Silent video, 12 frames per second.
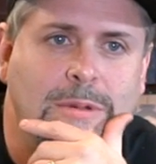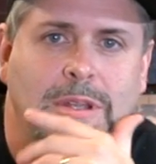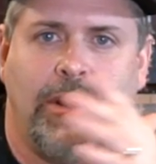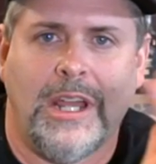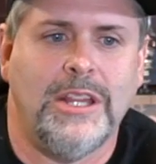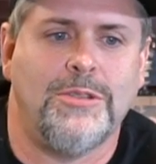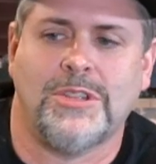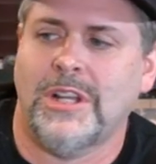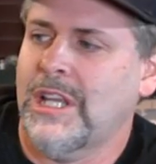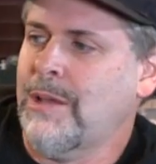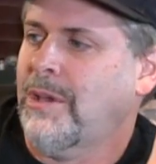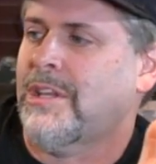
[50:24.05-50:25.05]
I mean, hey, there's a
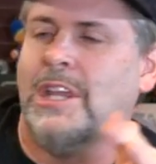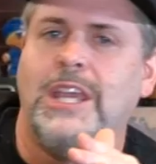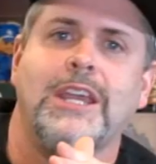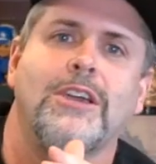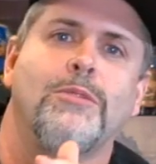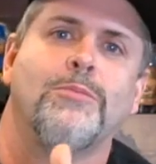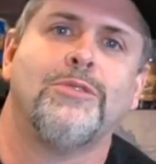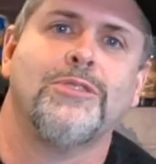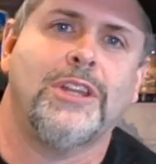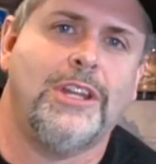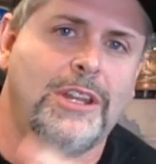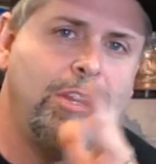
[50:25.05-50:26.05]
limit. You can't go more
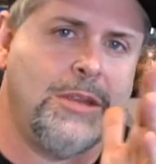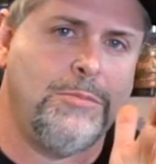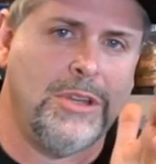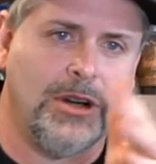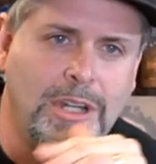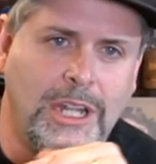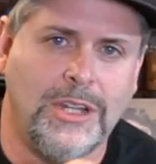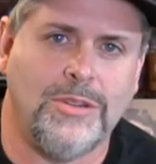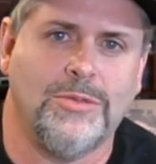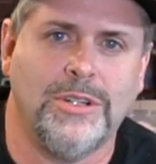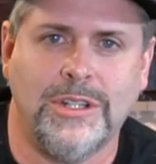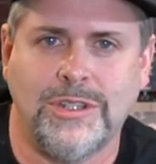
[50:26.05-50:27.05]
than anything beyond 8 to
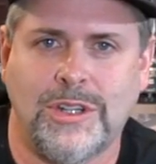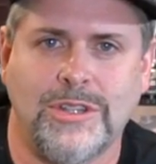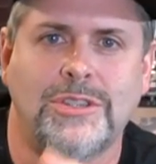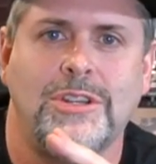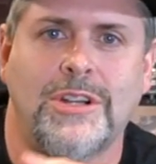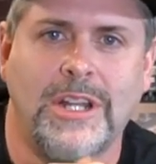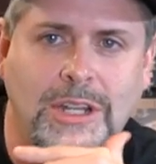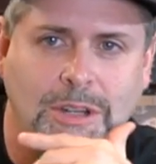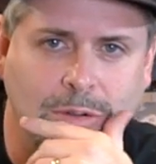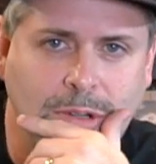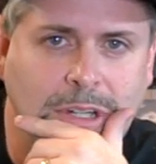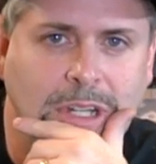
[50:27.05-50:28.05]
1 is considered 8
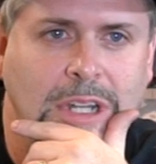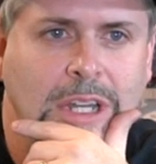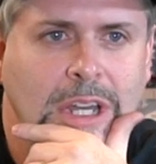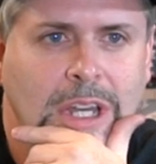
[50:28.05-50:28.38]
to 1.